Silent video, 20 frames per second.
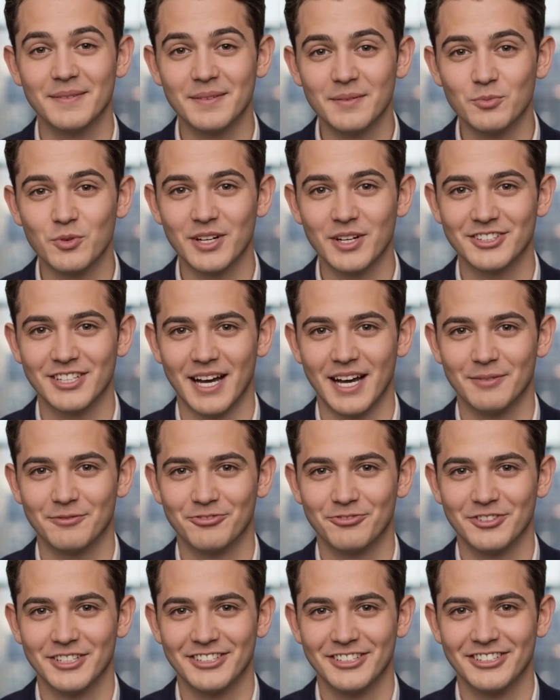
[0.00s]
Runtime
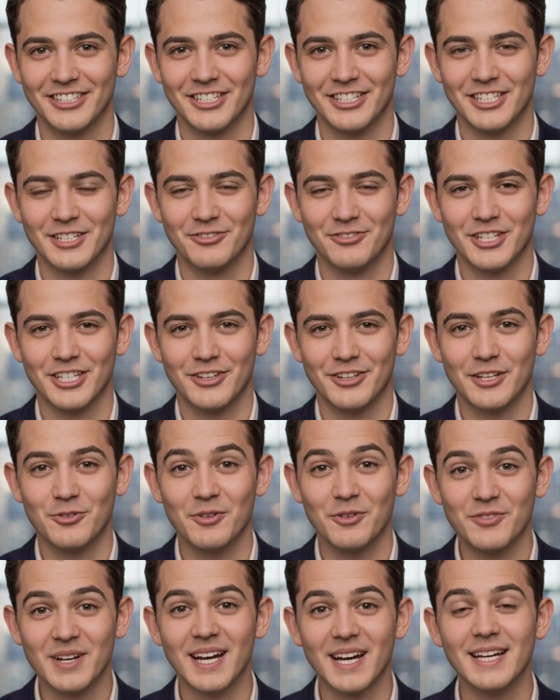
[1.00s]
fee significantly
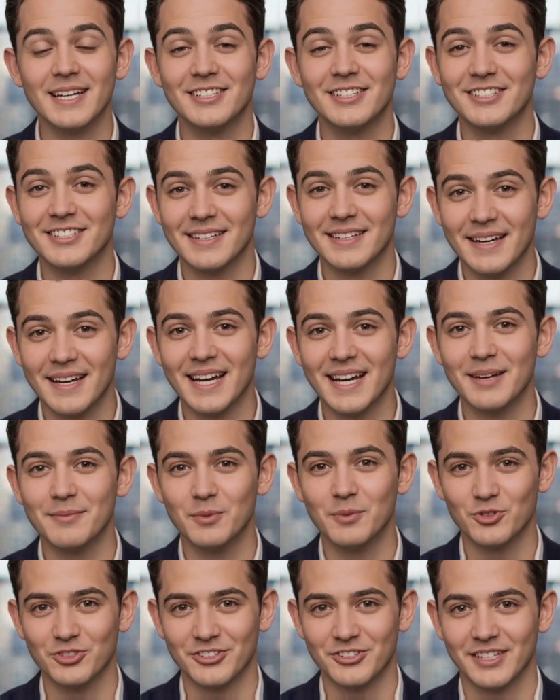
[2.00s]
revised and
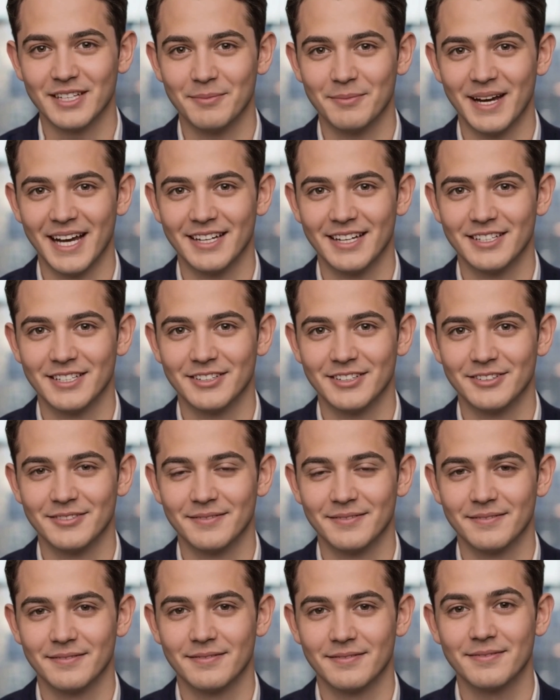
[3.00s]
mostly abandoned.
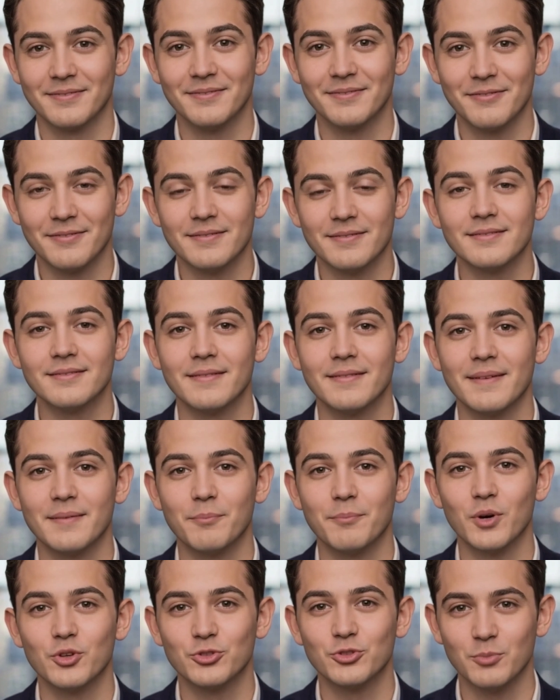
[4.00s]

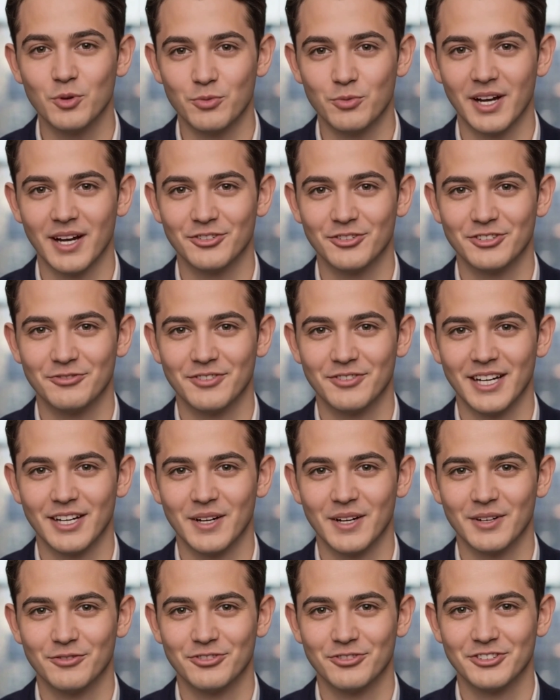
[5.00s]
Multiple rounds of
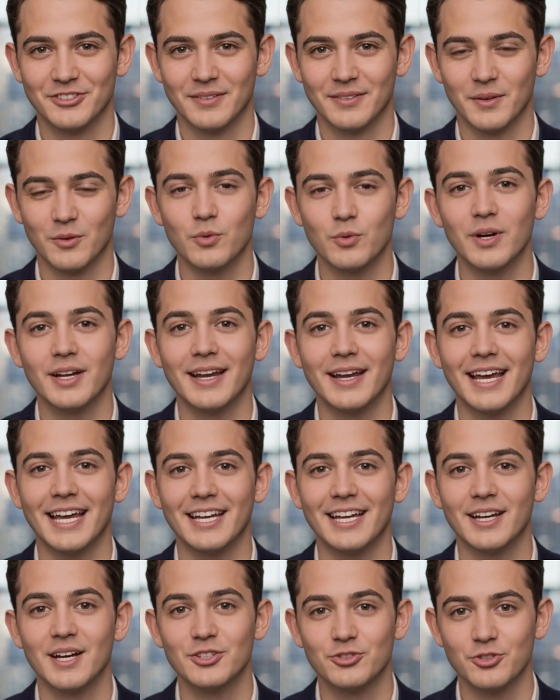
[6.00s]
layoffs,
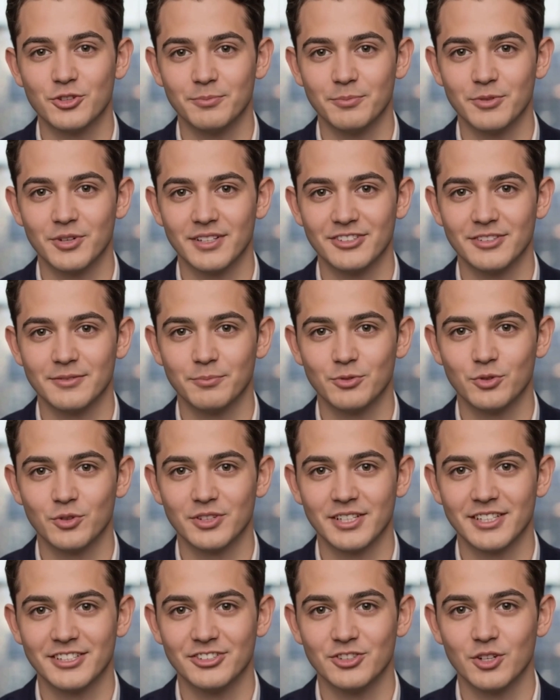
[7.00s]
800 plus
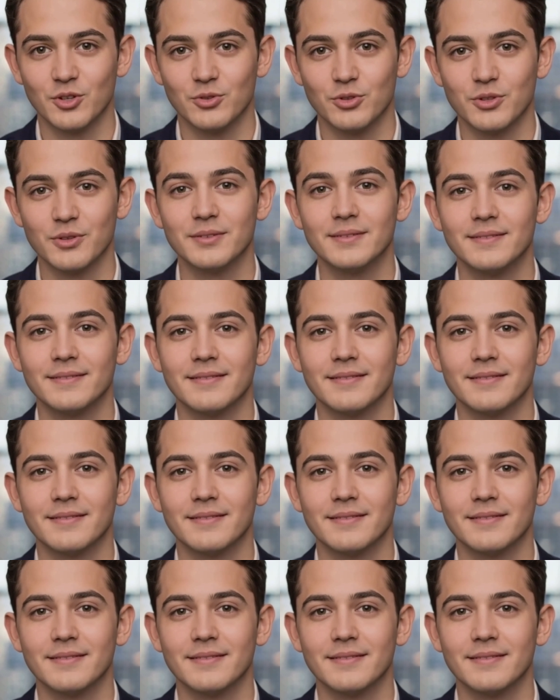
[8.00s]
employees total.